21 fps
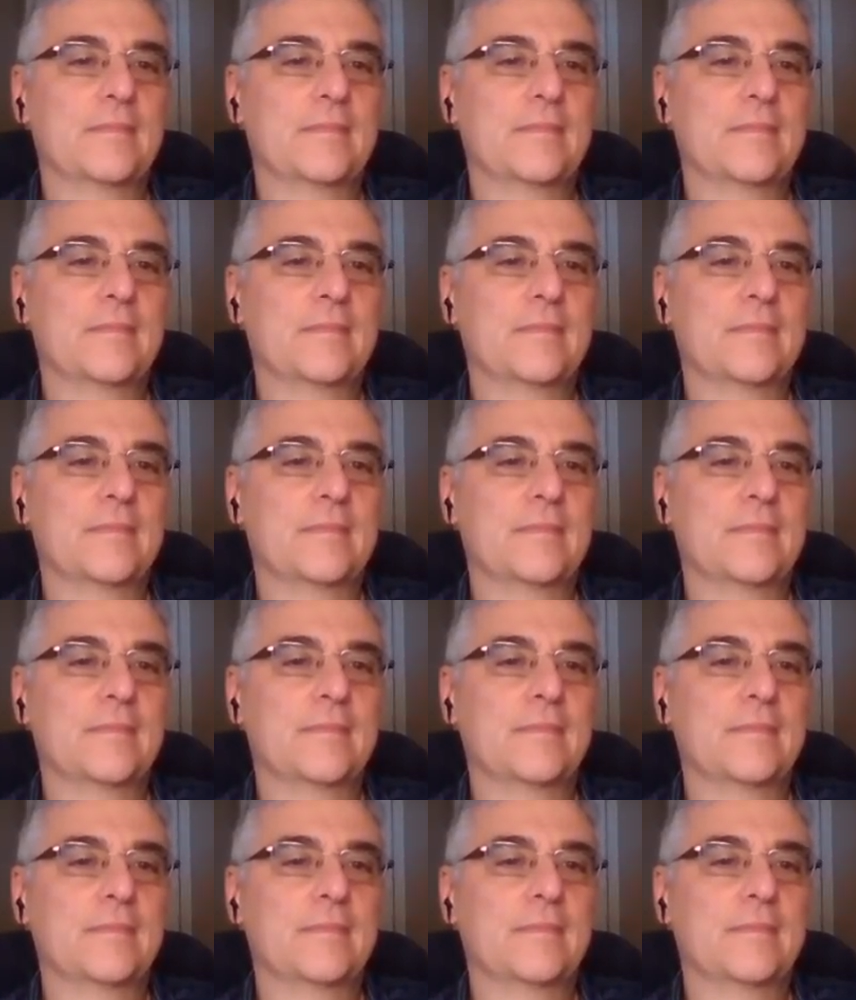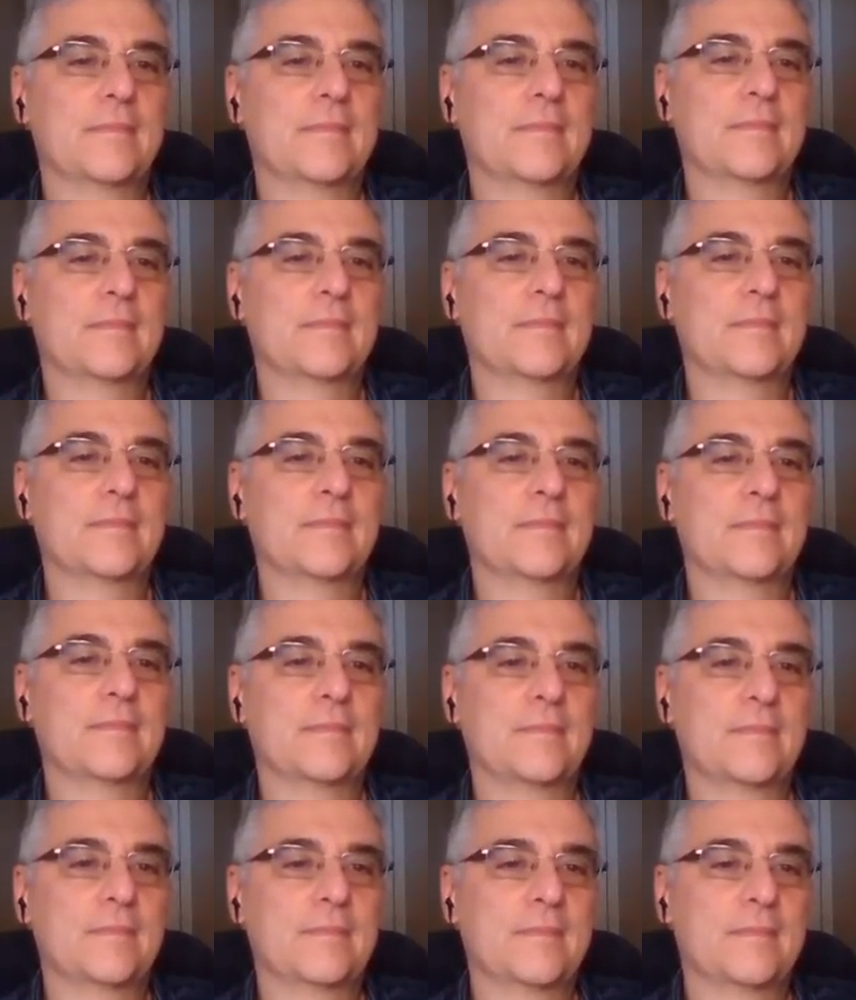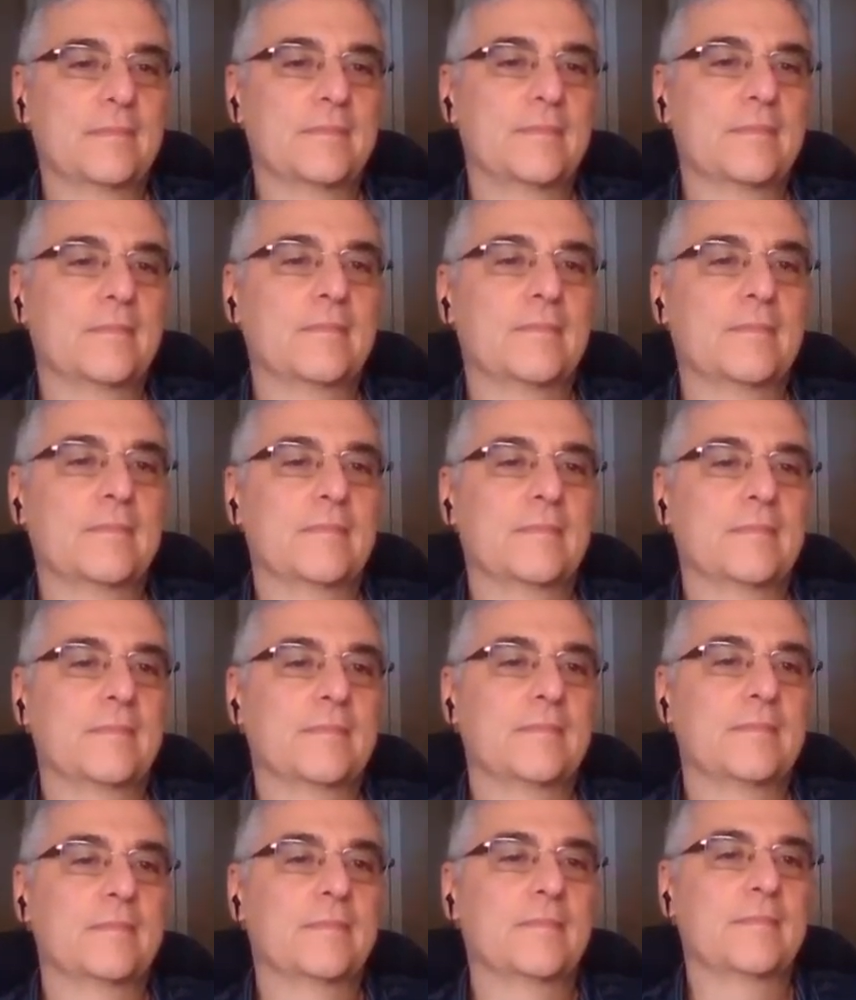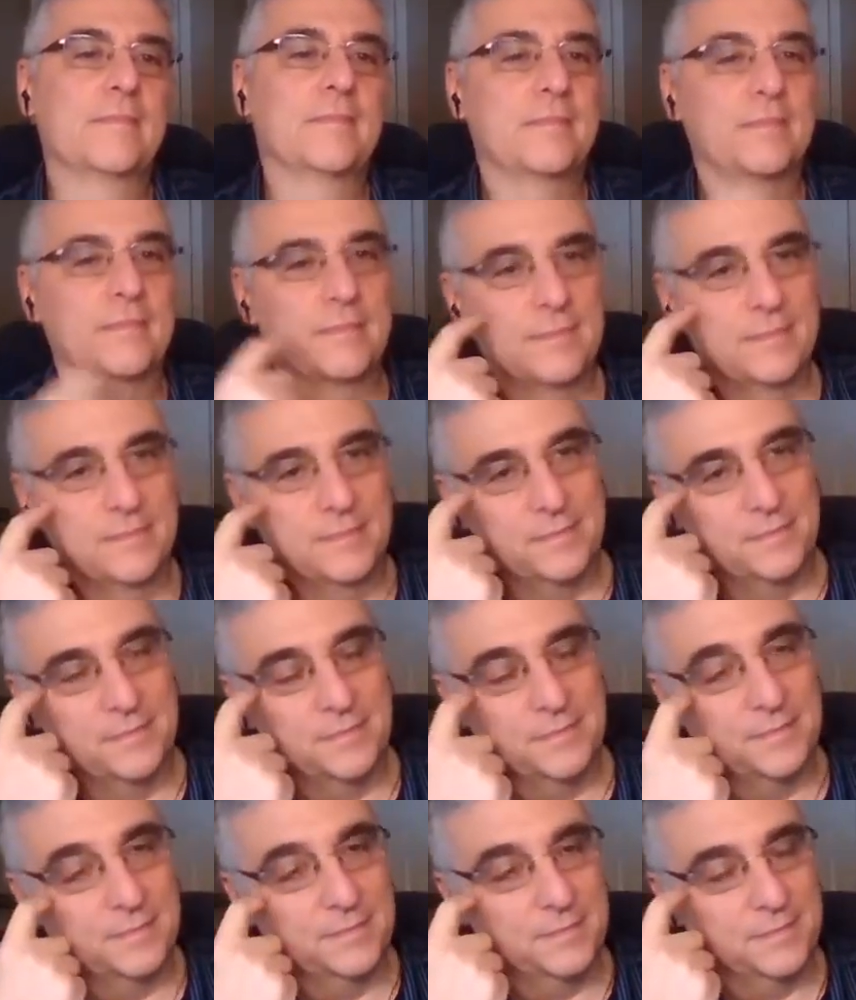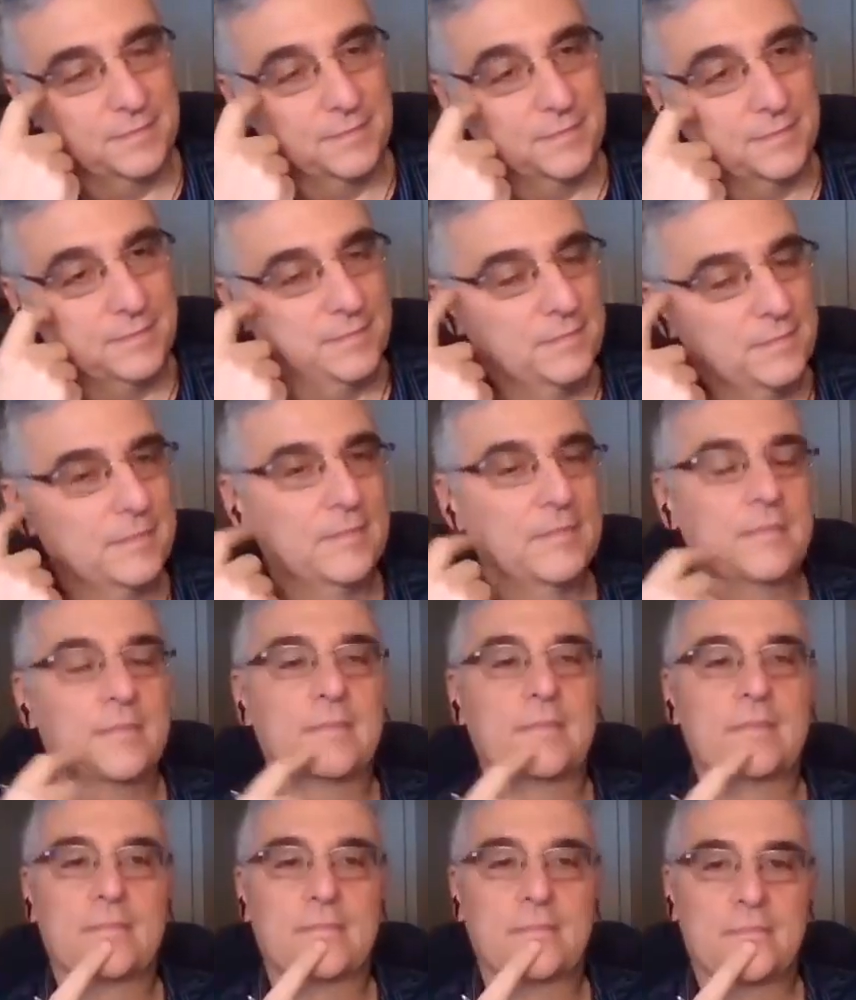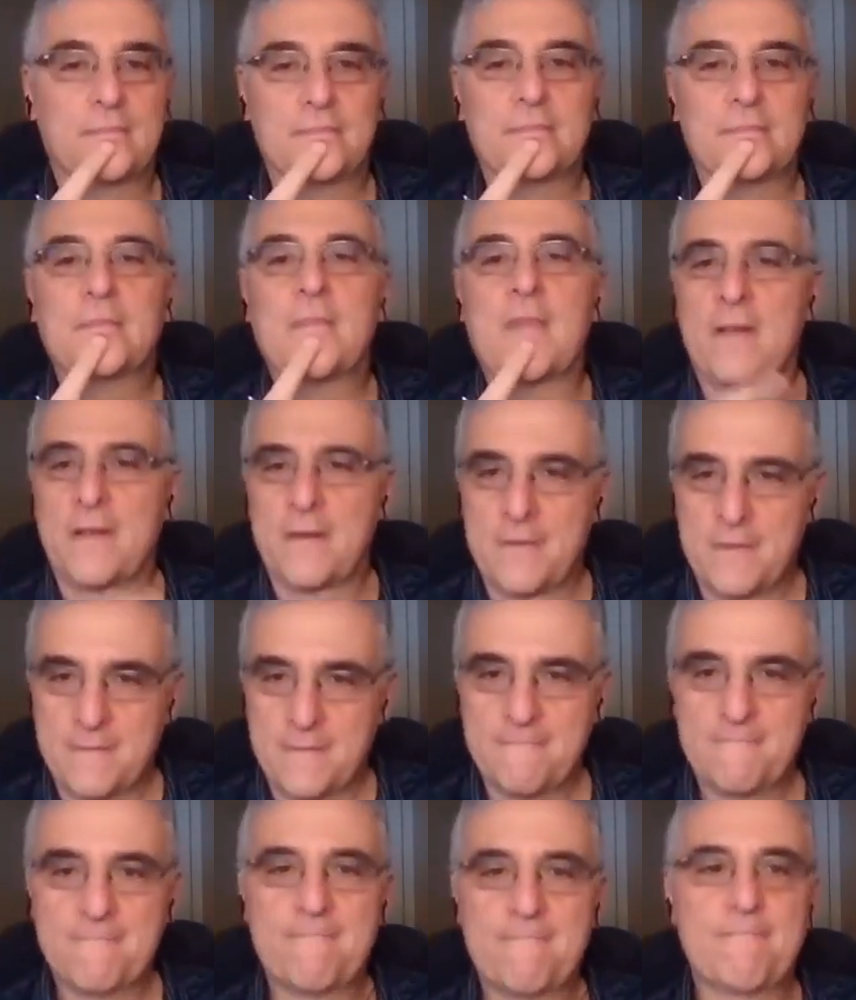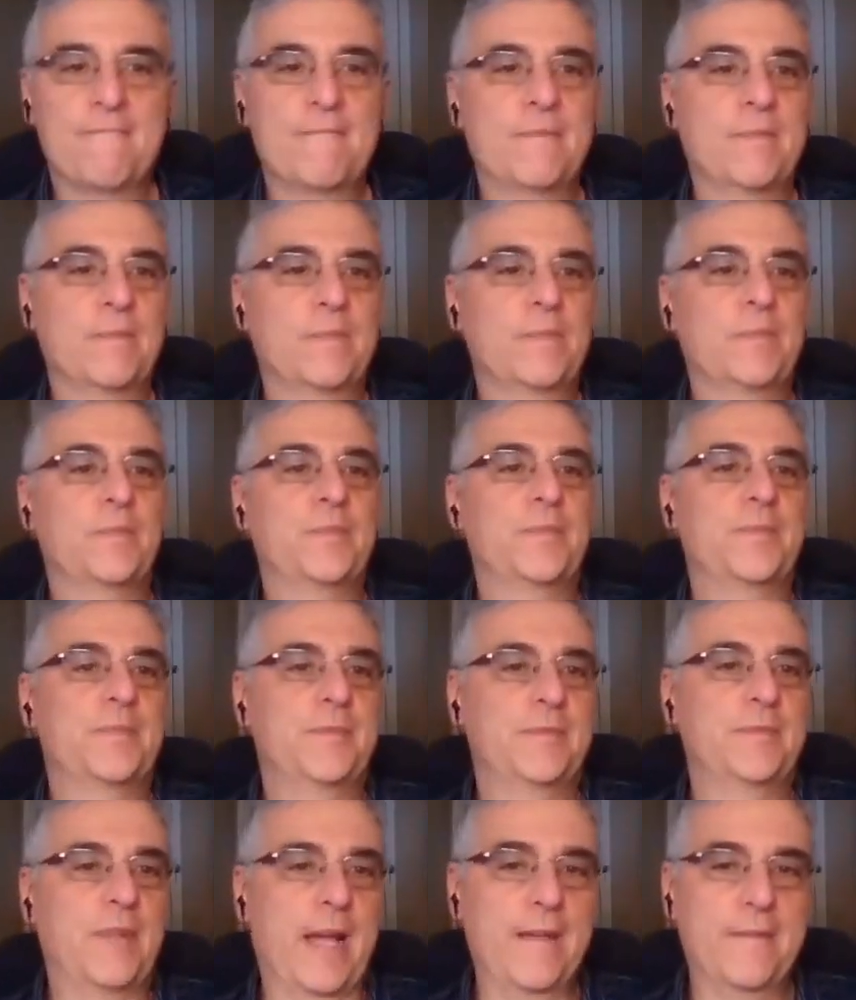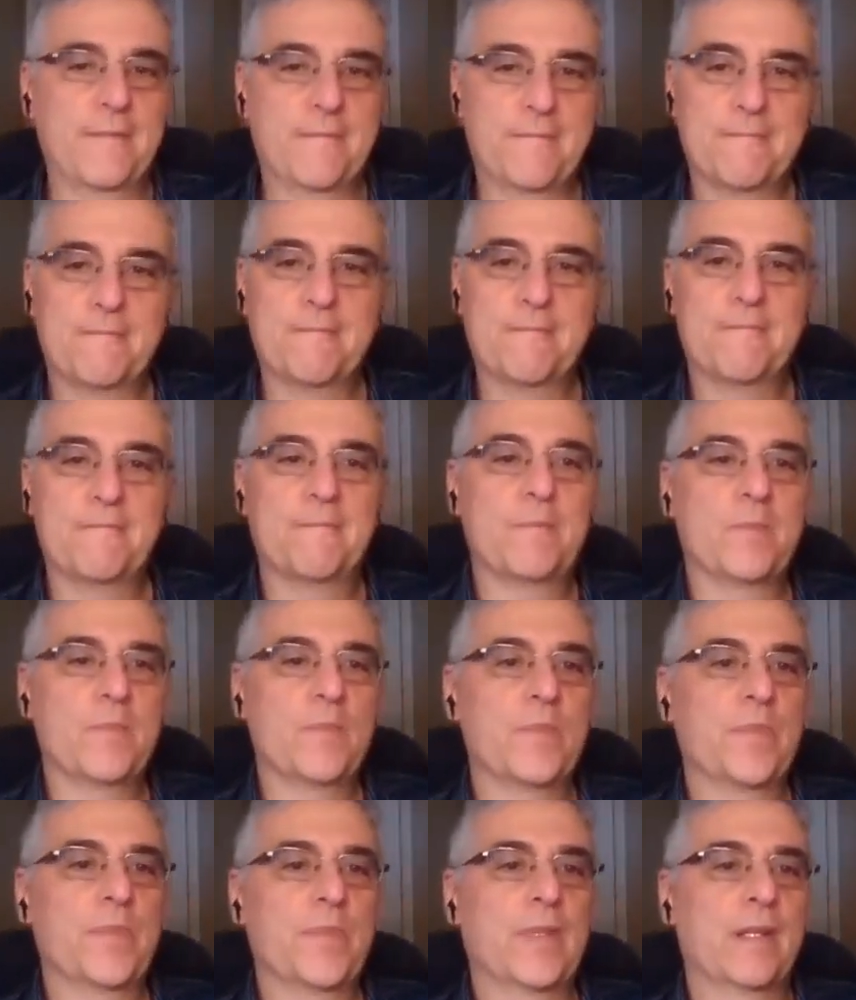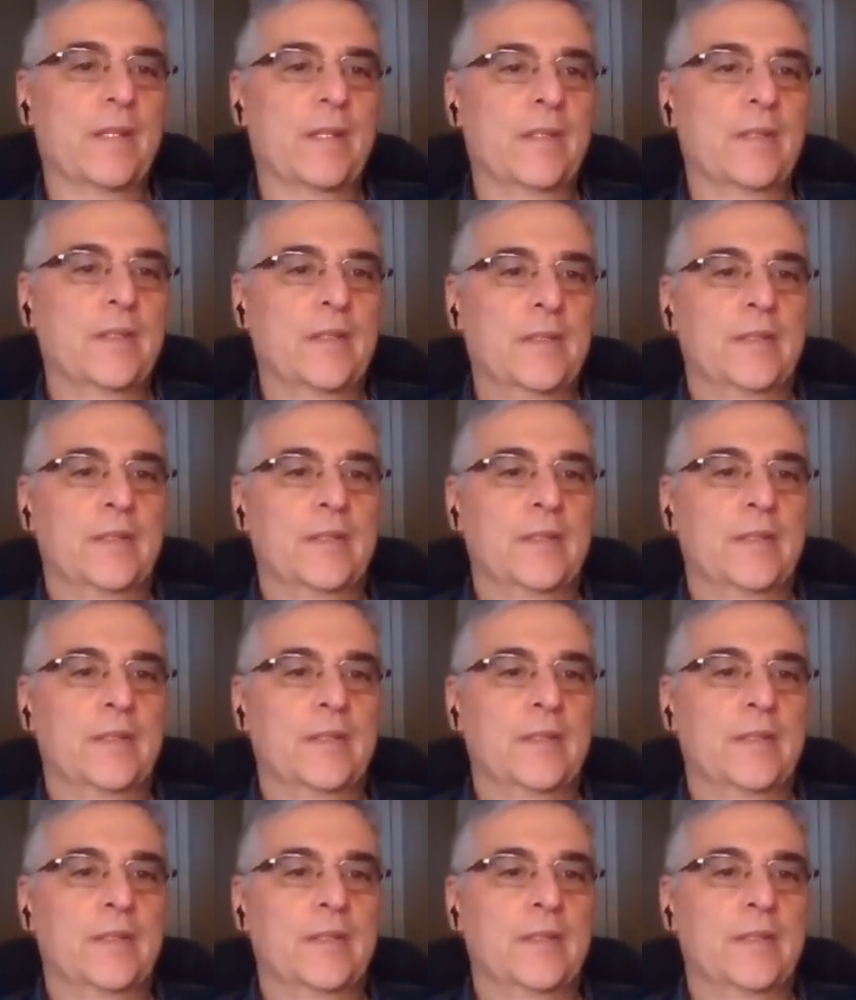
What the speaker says: The person shown says nothing.